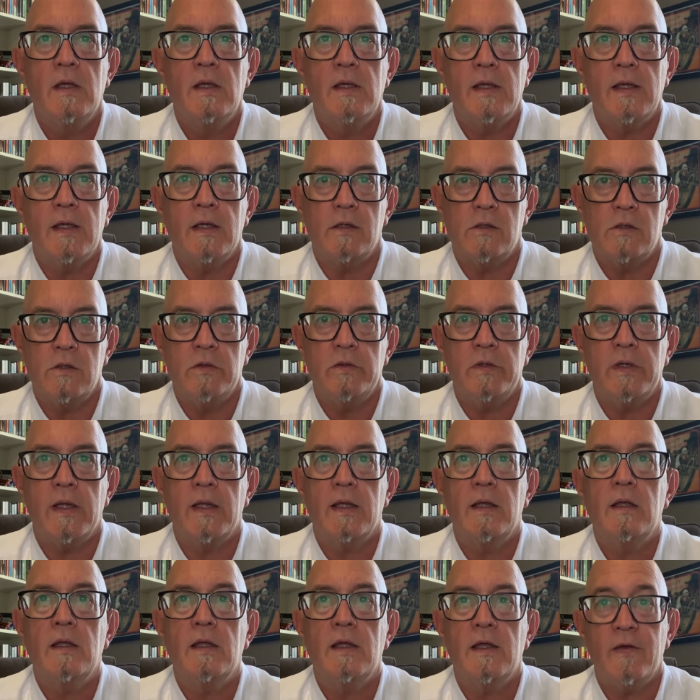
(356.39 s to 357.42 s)

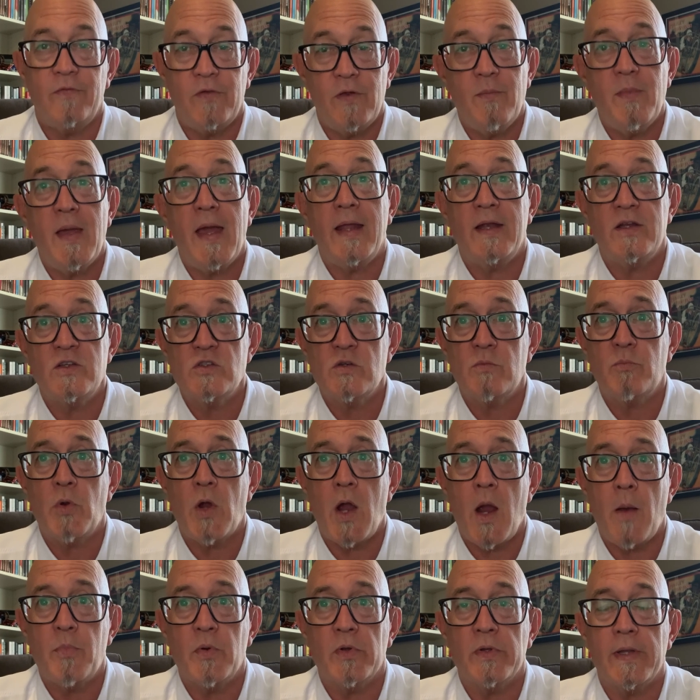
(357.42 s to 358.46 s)
including, if you manage it
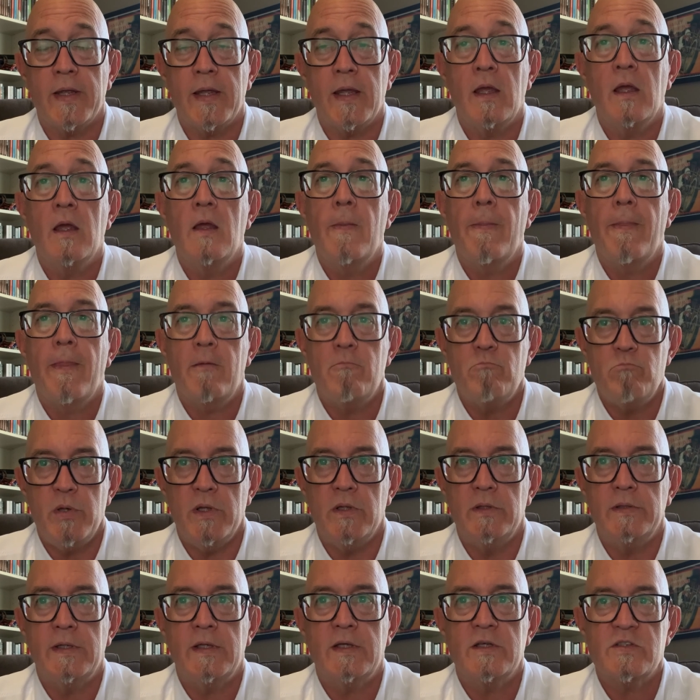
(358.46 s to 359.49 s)
properly,
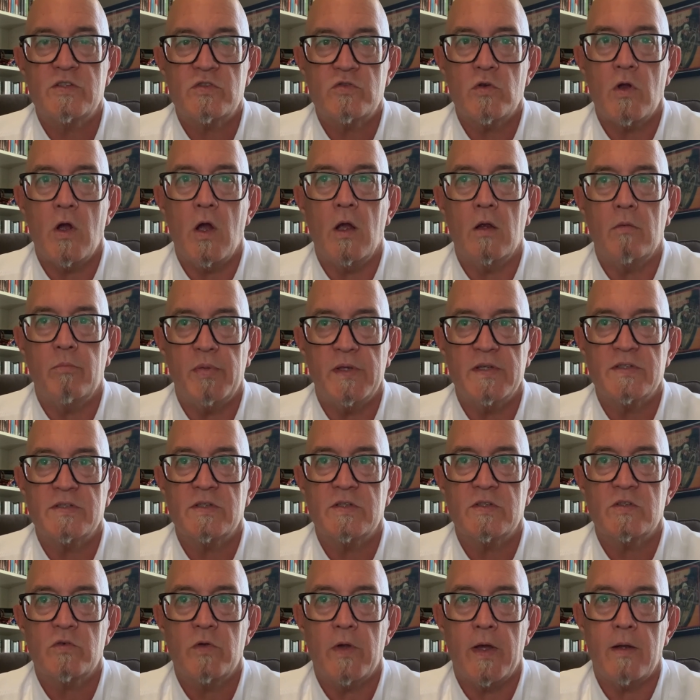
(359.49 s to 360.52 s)
building a strong
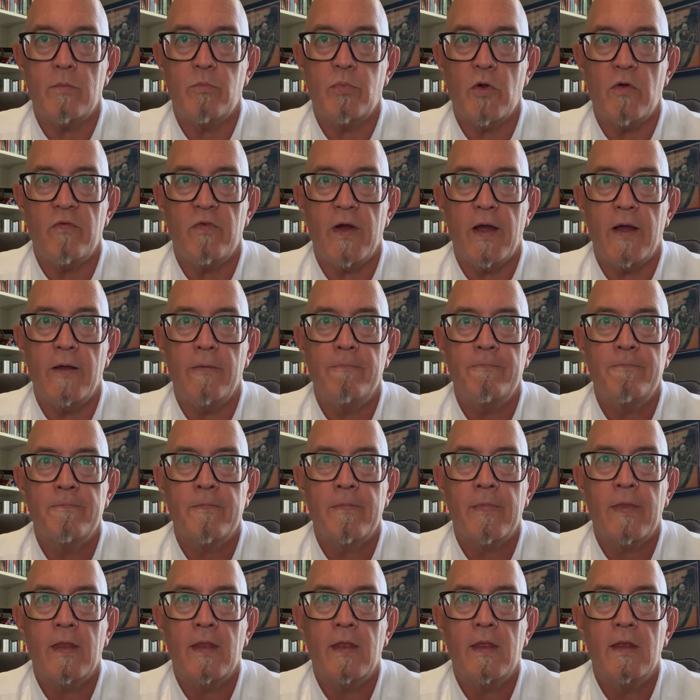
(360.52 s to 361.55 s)
business credit profile.
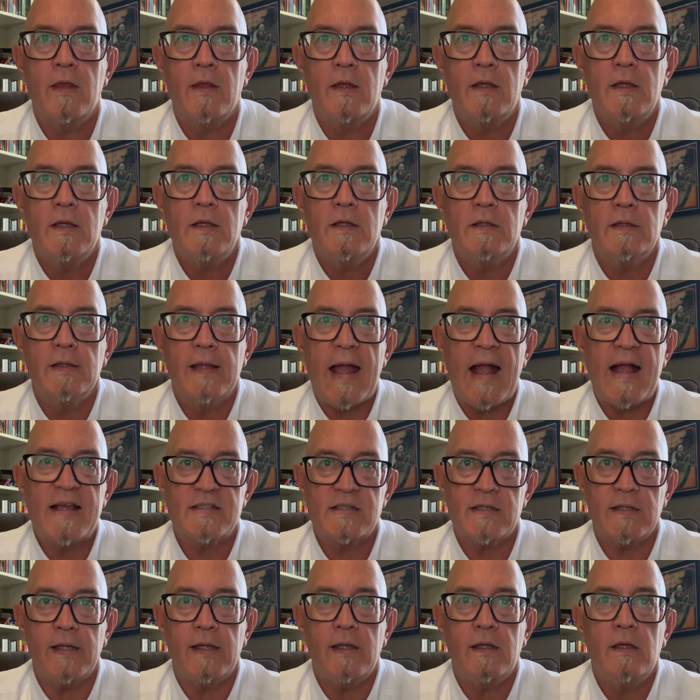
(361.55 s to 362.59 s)

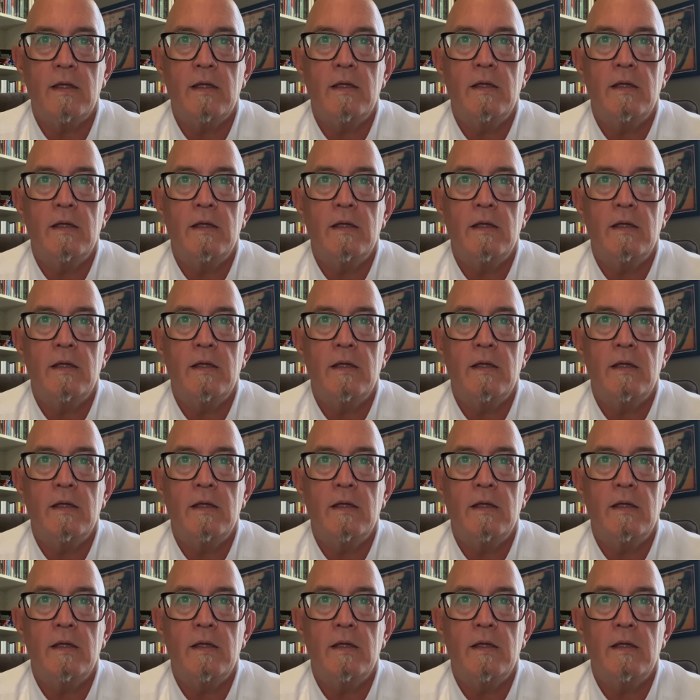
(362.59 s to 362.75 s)
Lastly,